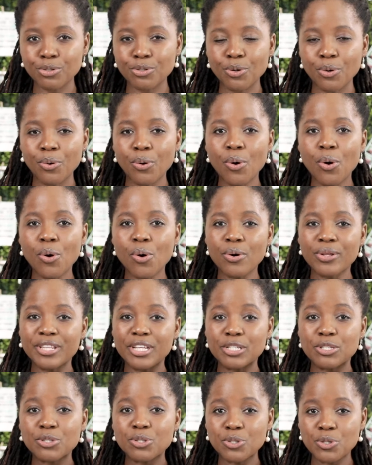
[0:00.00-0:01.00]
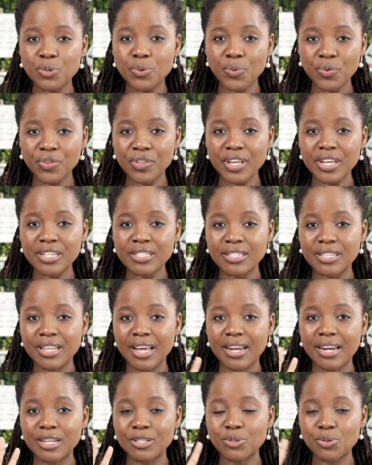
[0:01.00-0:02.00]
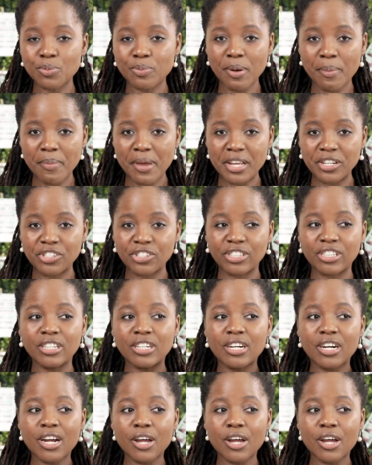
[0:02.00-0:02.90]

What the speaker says: So there's two things that are super major.